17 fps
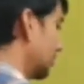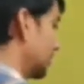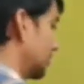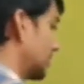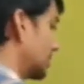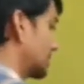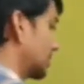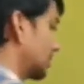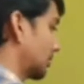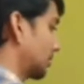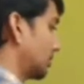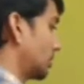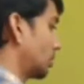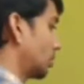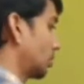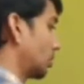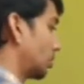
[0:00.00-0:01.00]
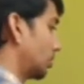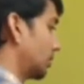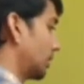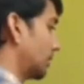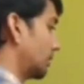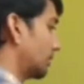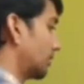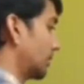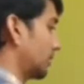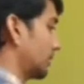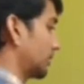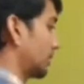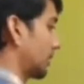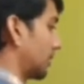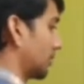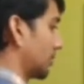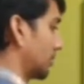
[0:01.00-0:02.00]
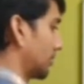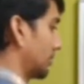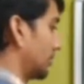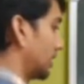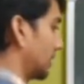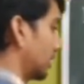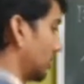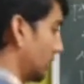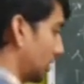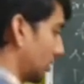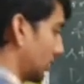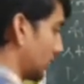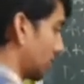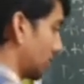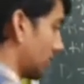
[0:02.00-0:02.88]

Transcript: measure mu to be B from 0,